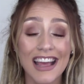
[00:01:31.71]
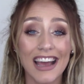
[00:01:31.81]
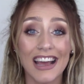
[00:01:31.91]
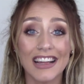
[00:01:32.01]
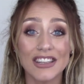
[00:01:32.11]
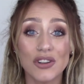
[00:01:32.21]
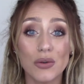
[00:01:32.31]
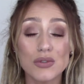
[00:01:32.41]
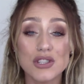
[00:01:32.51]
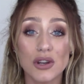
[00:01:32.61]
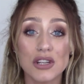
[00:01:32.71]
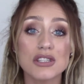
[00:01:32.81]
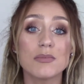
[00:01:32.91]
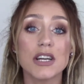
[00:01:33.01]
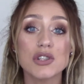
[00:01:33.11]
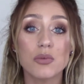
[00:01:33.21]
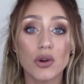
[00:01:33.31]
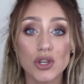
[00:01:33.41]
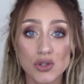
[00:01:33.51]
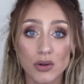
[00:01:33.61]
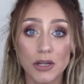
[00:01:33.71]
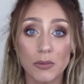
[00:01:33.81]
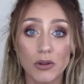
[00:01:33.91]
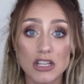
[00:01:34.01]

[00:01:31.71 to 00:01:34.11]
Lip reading: and also it's much more enjoyable,